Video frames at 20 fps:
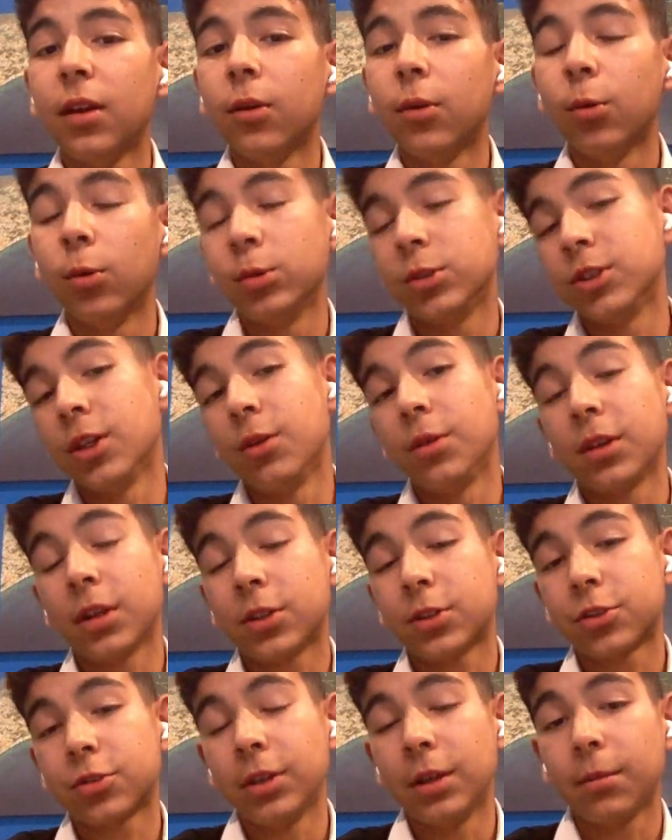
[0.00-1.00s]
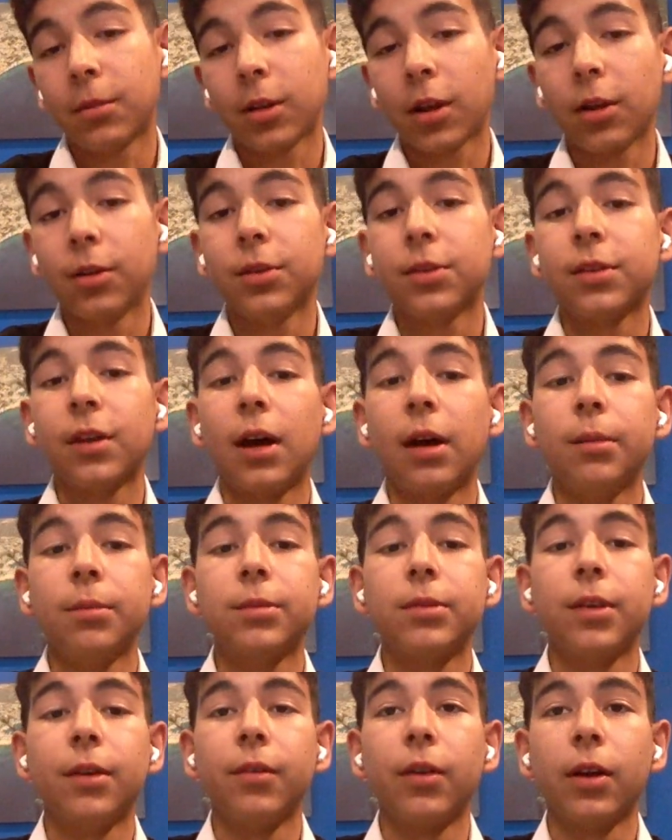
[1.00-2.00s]
Also, extreme
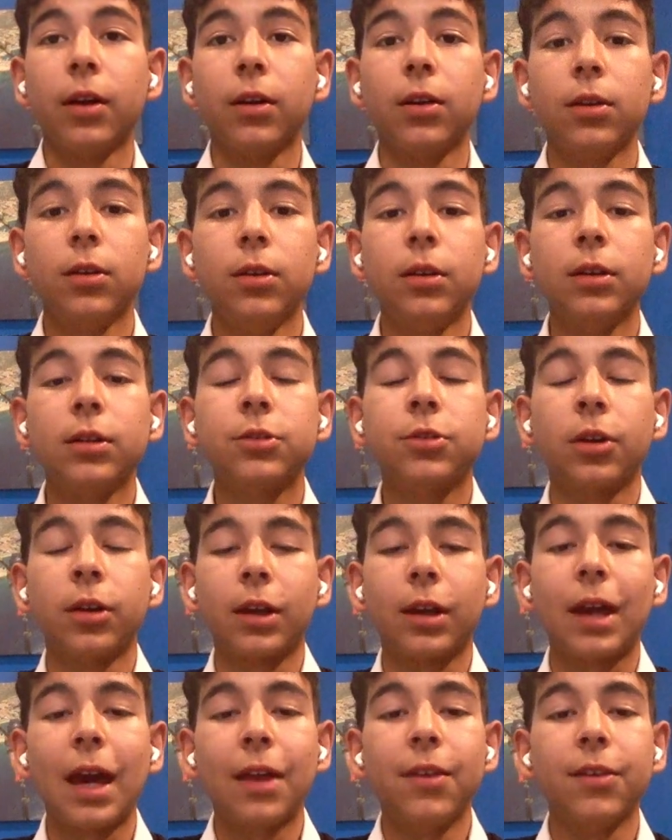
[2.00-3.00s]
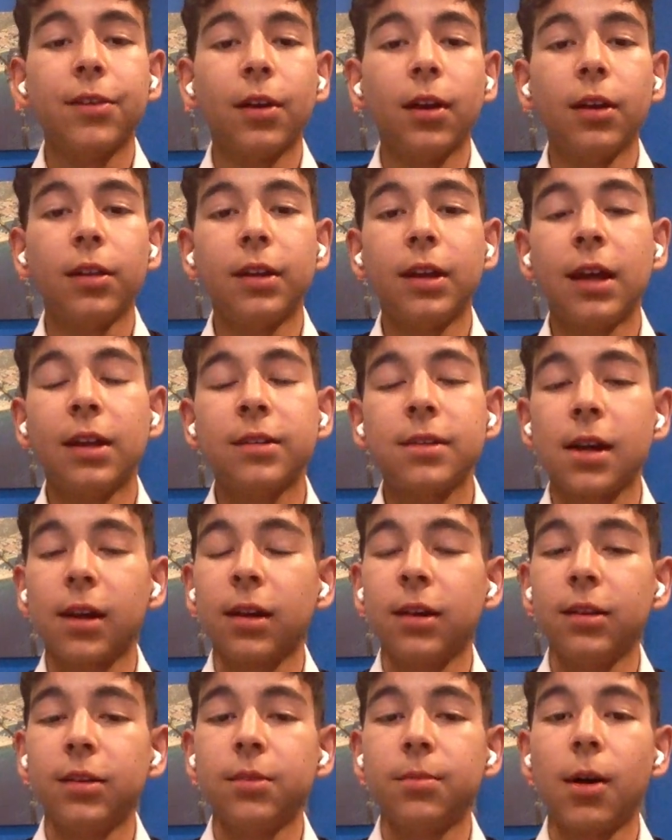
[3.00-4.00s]
close-ups, they're very good at trying to get inside the
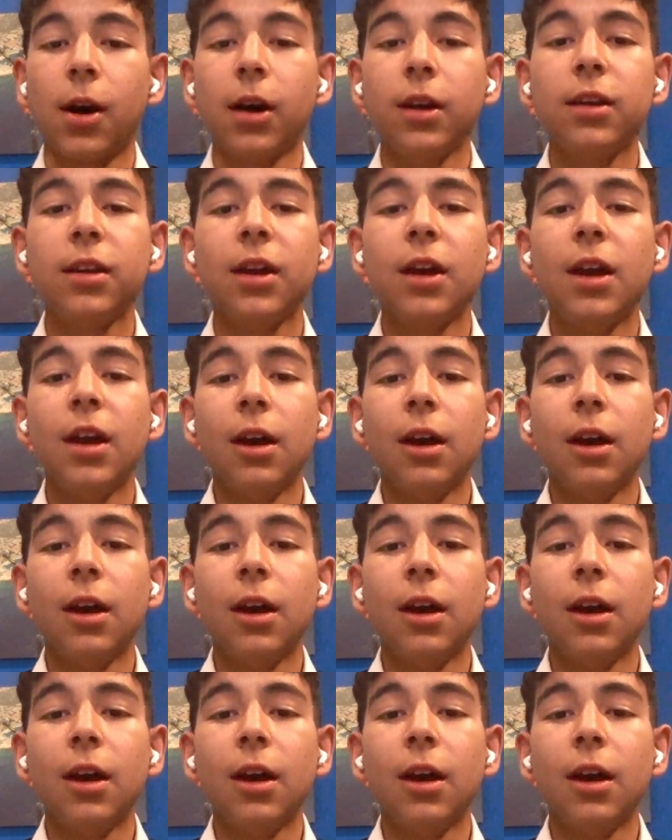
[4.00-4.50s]
antagonist's mind,